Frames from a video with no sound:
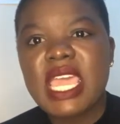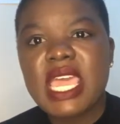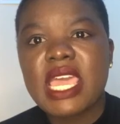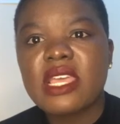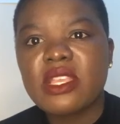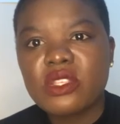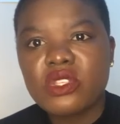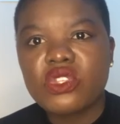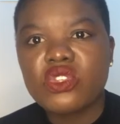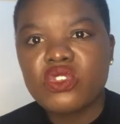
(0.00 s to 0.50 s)

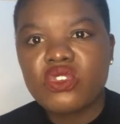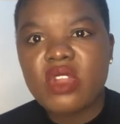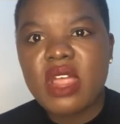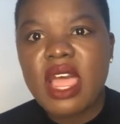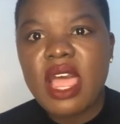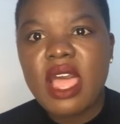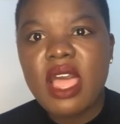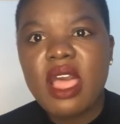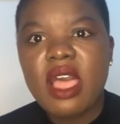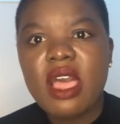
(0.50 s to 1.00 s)

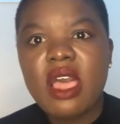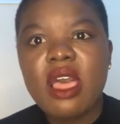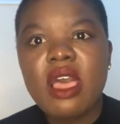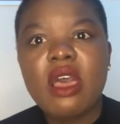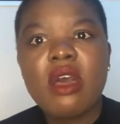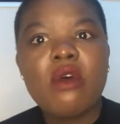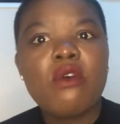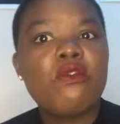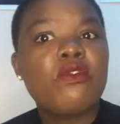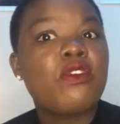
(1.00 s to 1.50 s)
extra
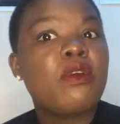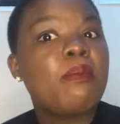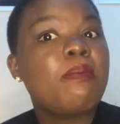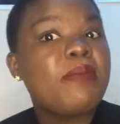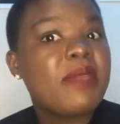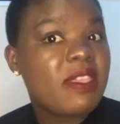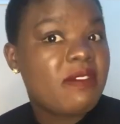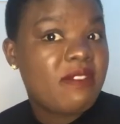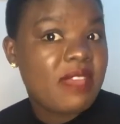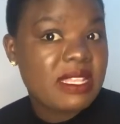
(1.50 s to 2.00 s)
from
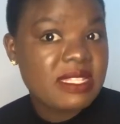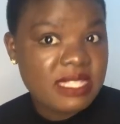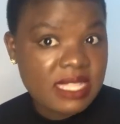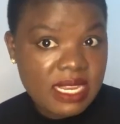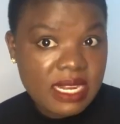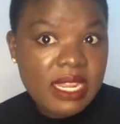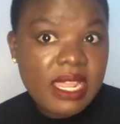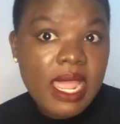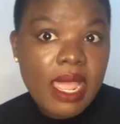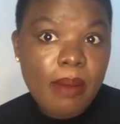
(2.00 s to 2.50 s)
previous
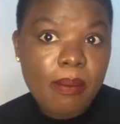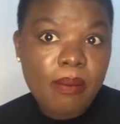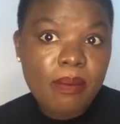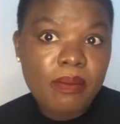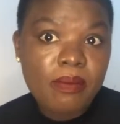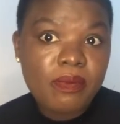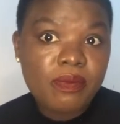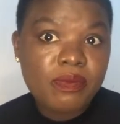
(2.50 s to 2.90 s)
income.